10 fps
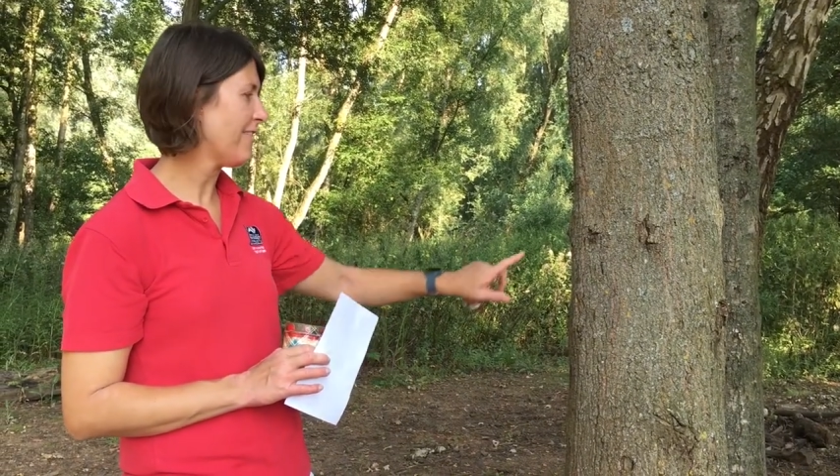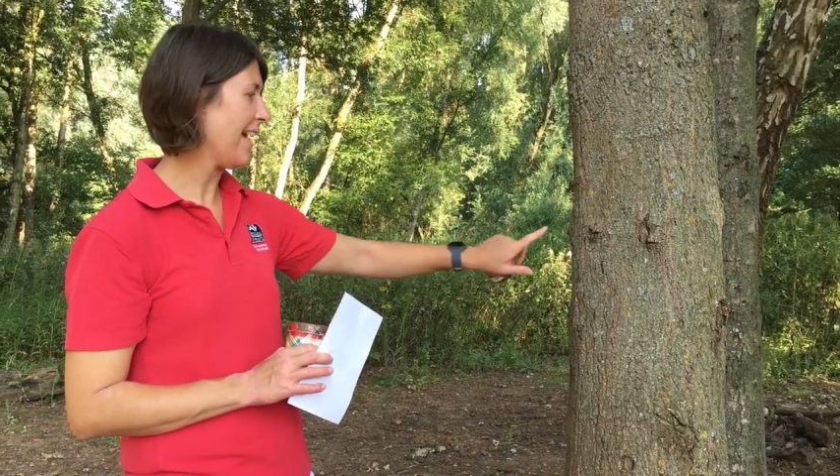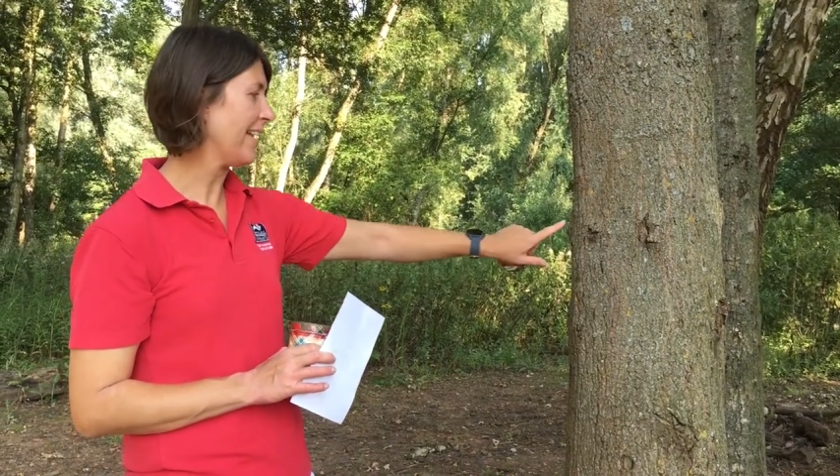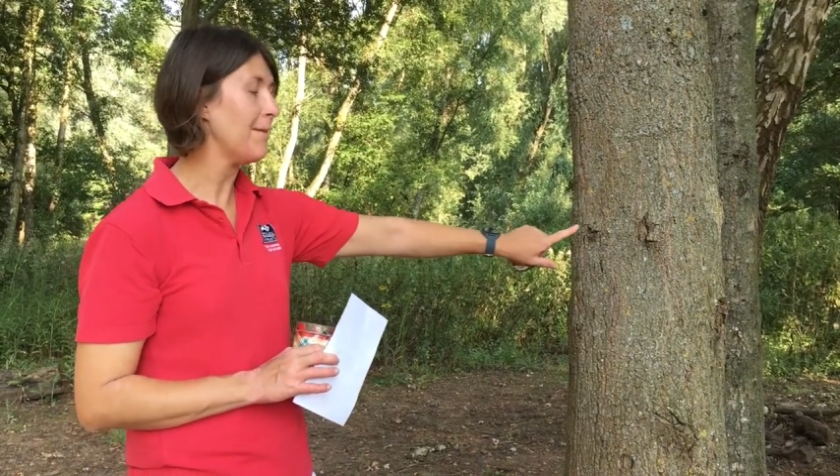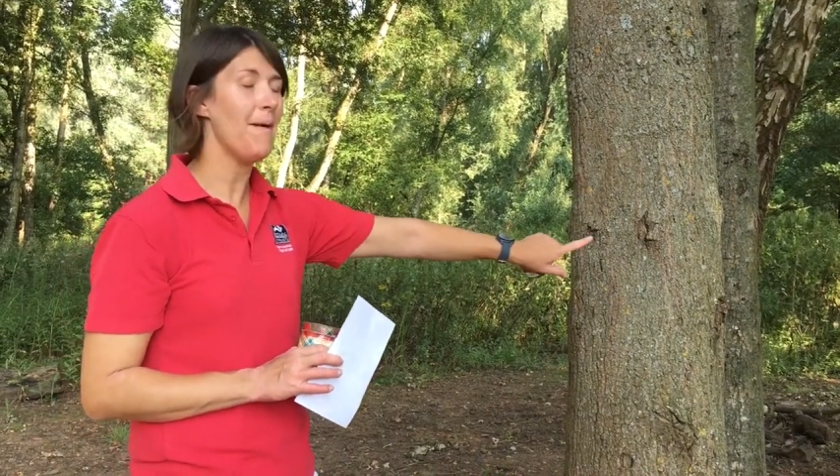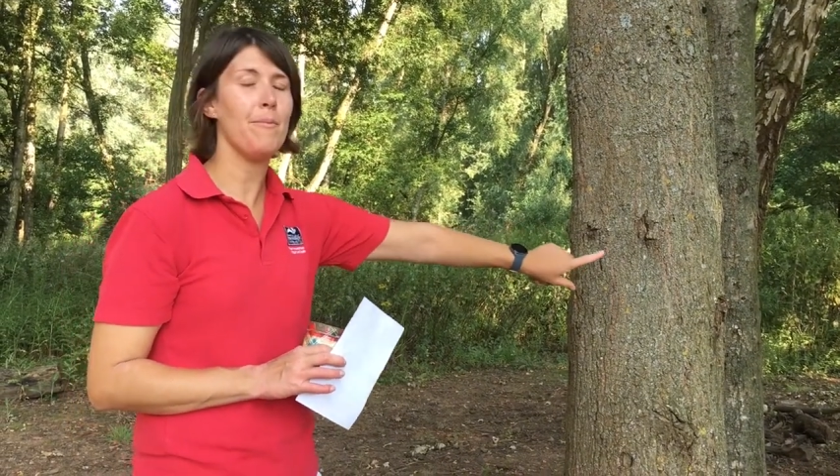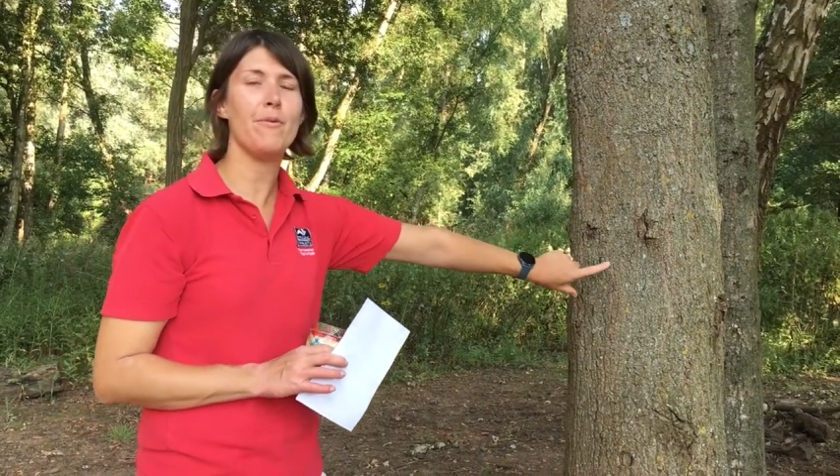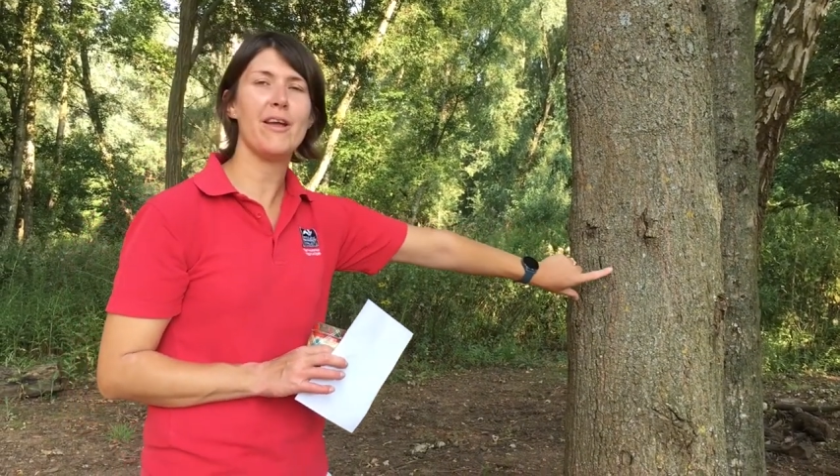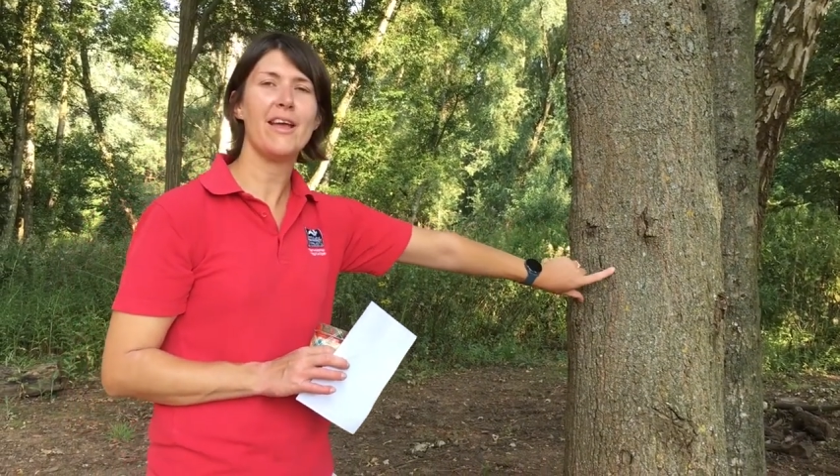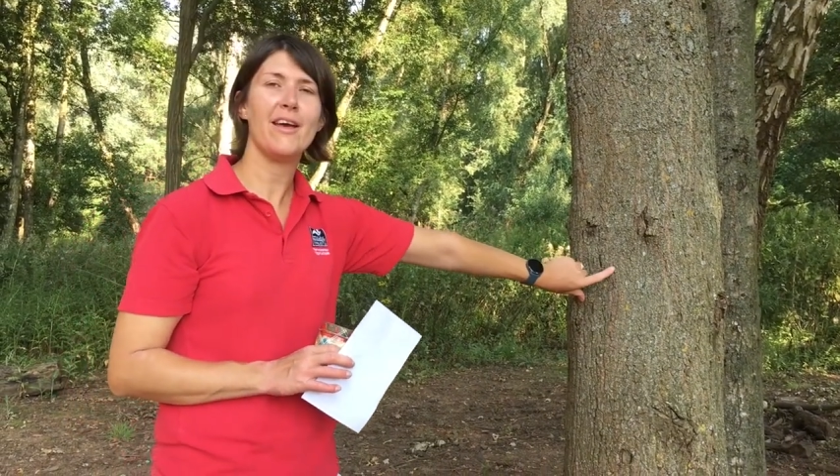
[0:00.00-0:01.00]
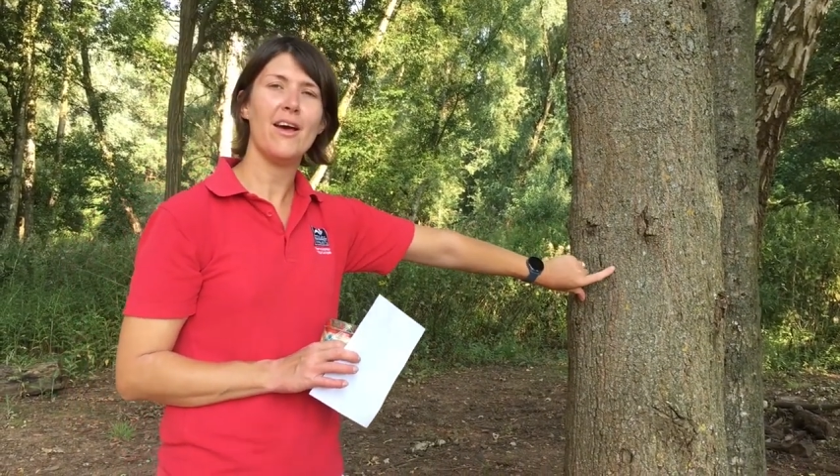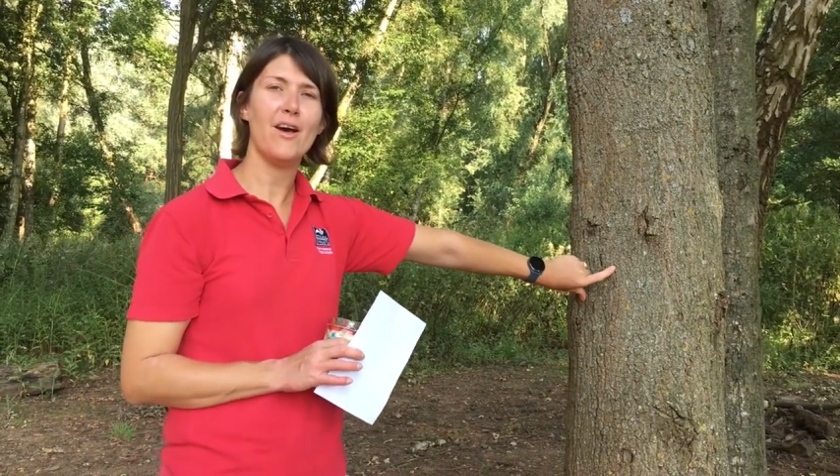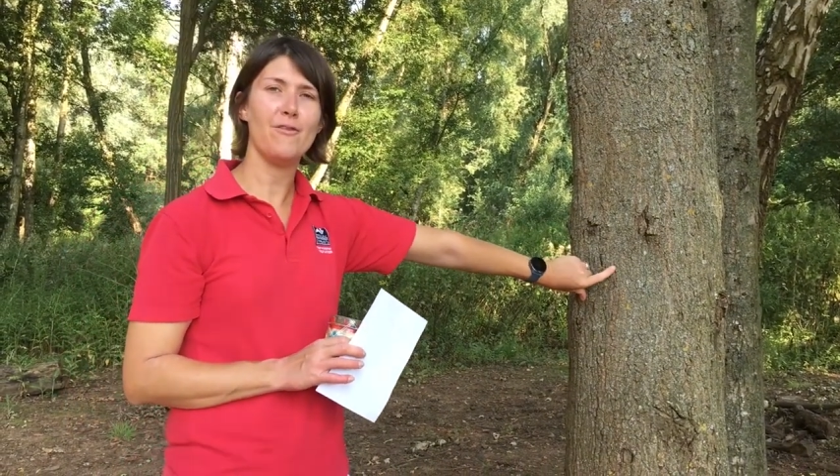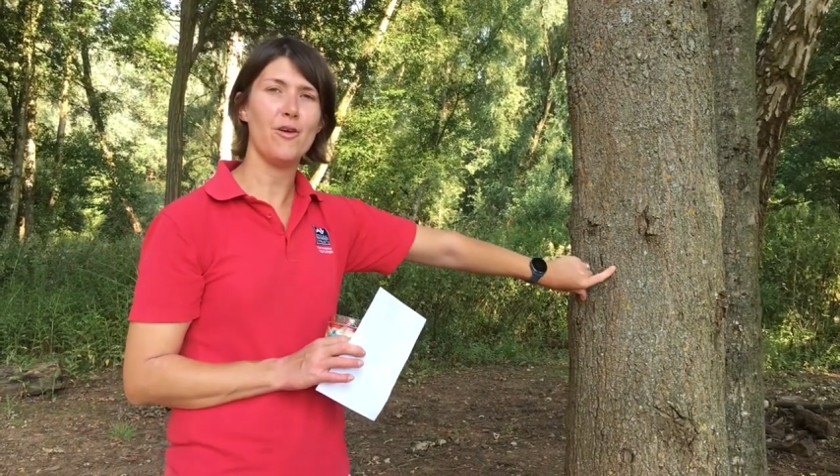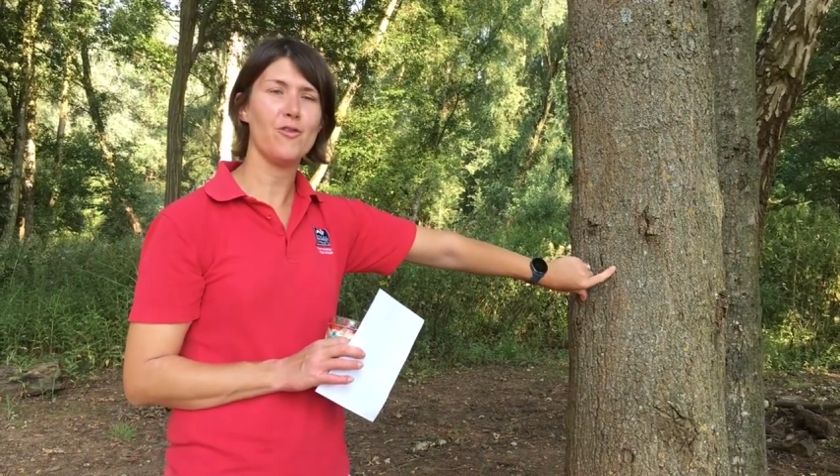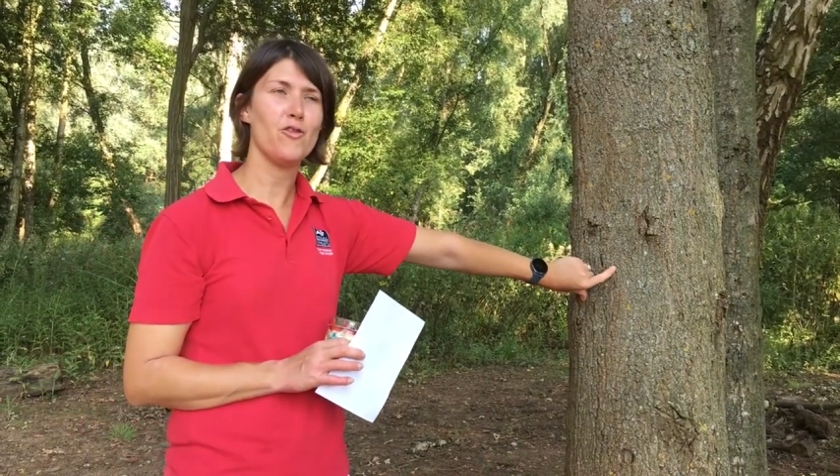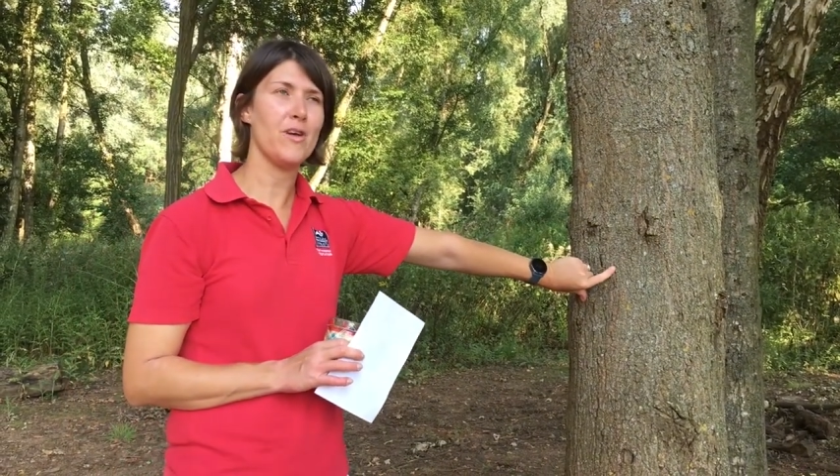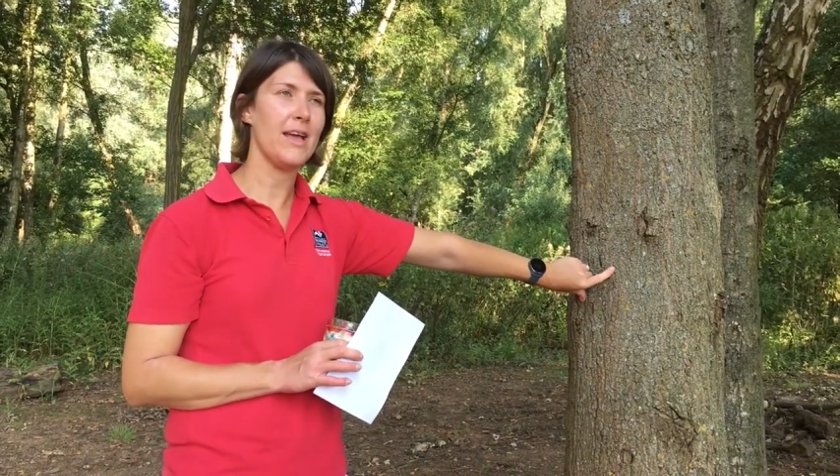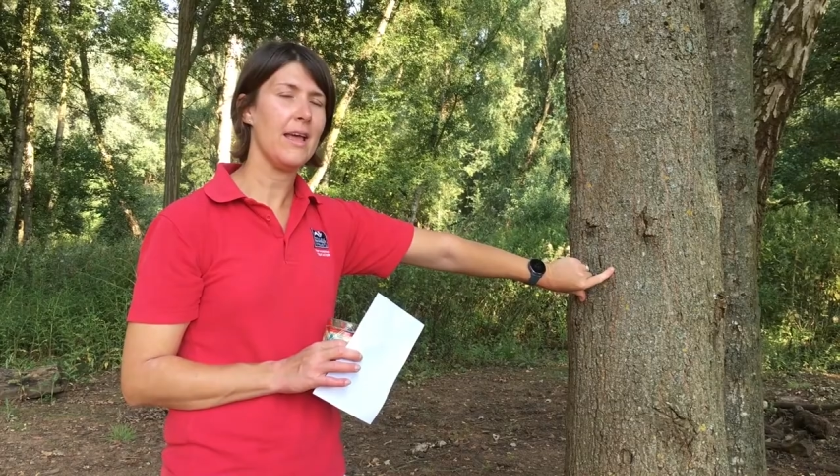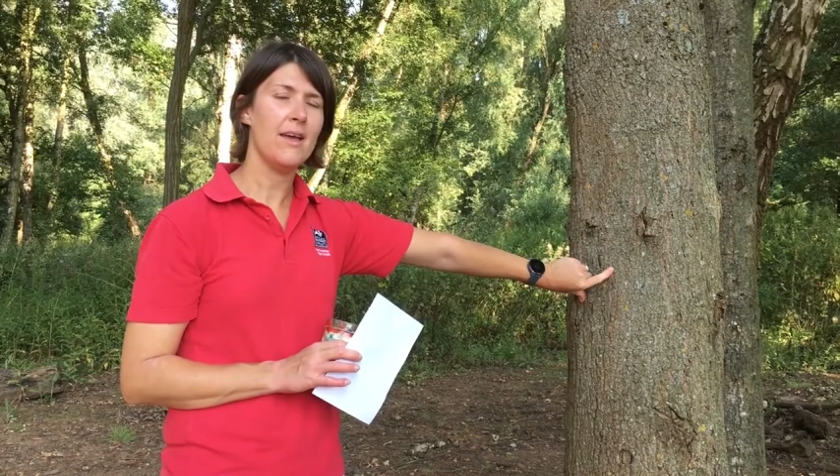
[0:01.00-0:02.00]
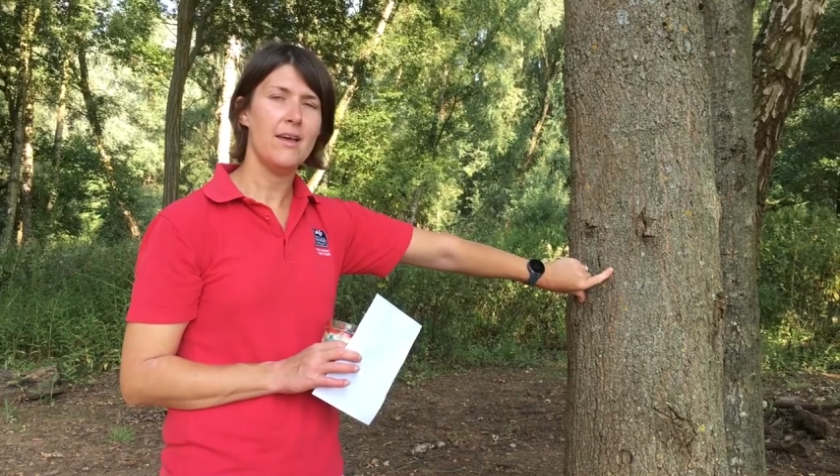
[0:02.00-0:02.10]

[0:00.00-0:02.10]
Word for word: taking a memory of your tree.